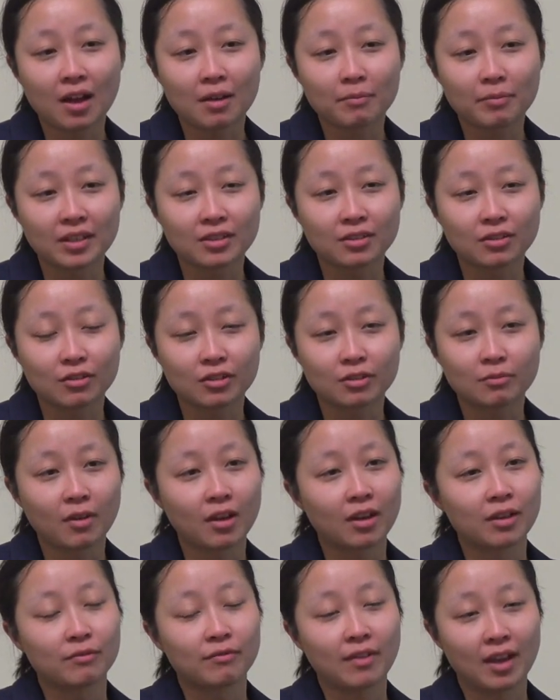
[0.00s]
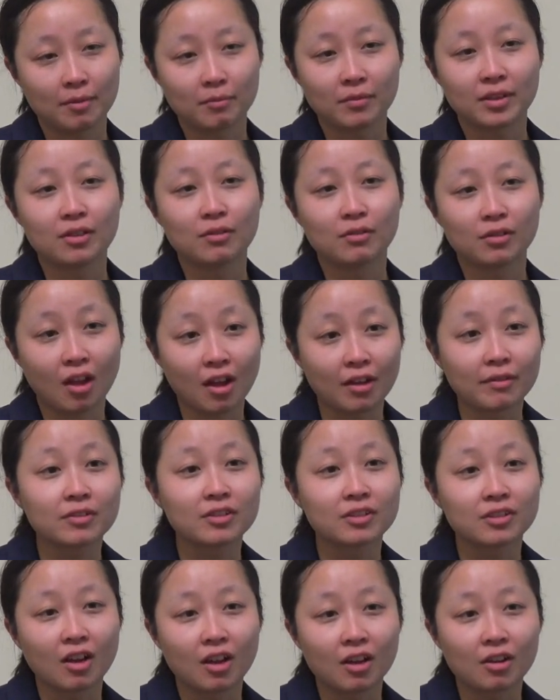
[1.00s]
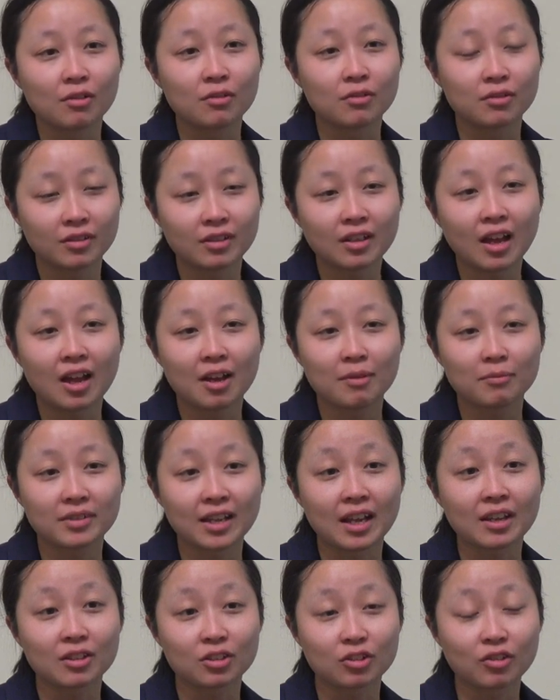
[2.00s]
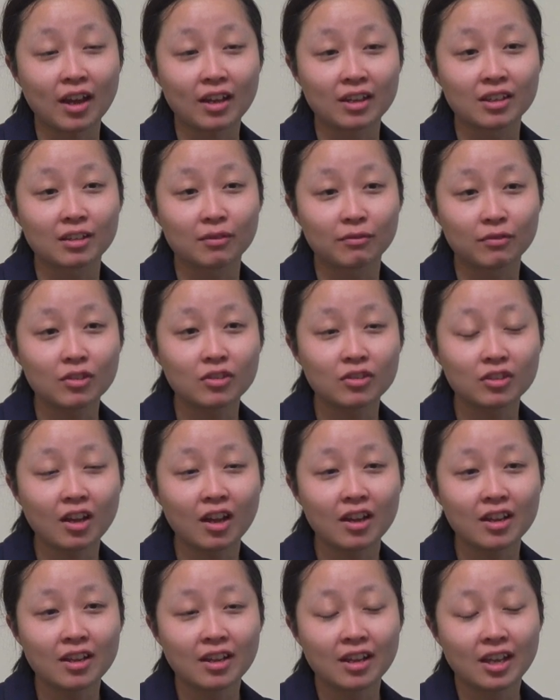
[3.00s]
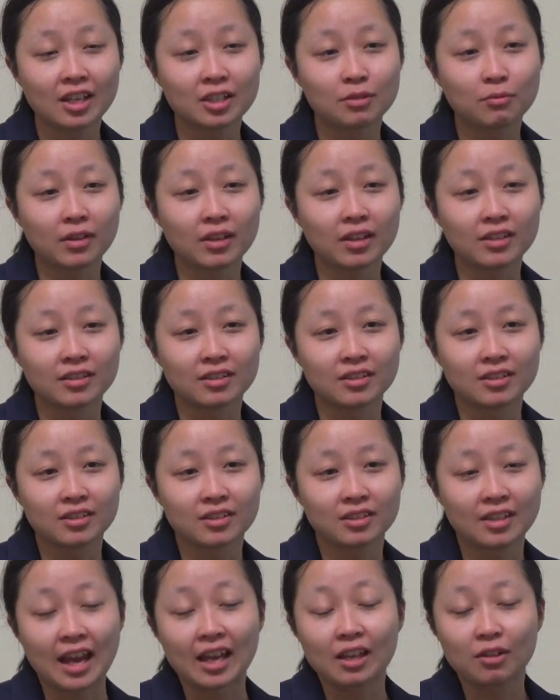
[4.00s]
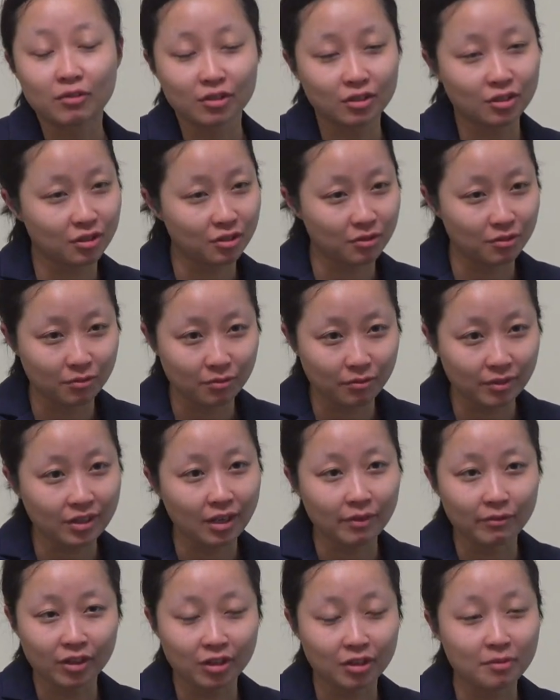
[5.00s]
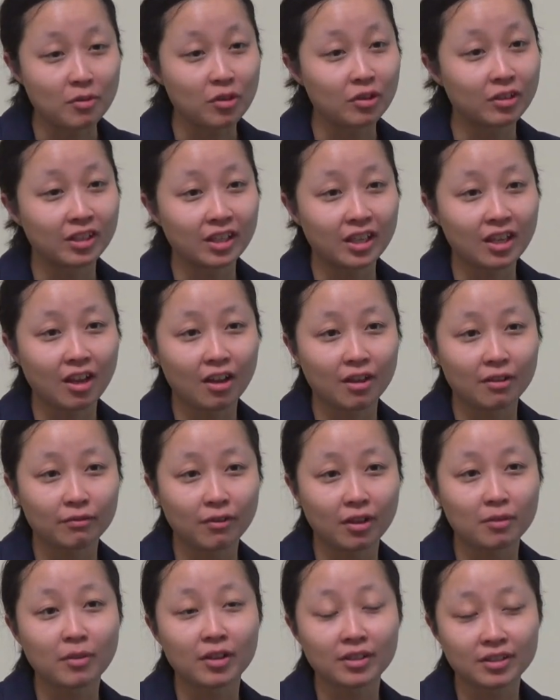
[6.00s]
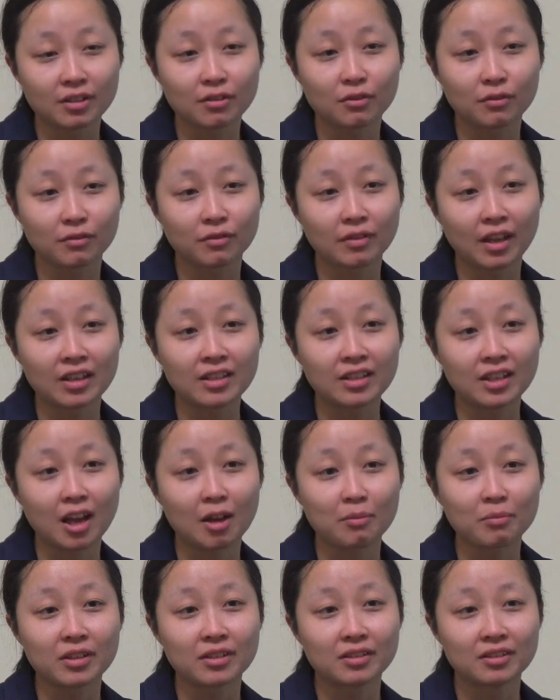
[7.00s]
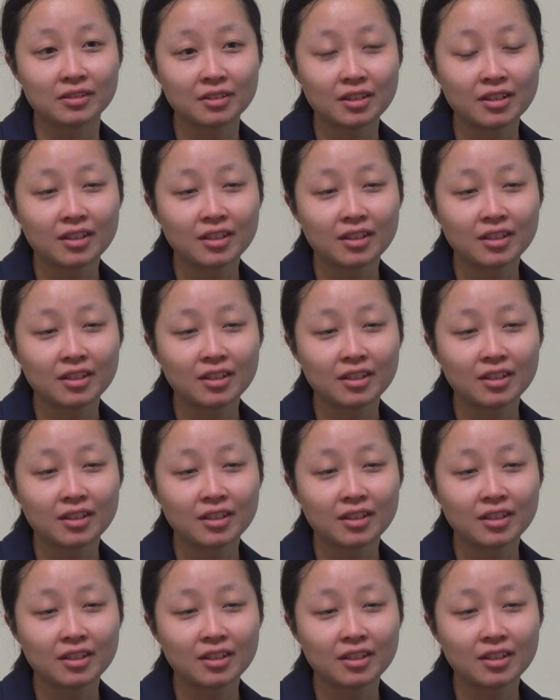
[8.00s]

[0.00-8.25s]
best suits my family or lifestyle down the track in the future, as well as tailor it to whichever community I find myself ending up in.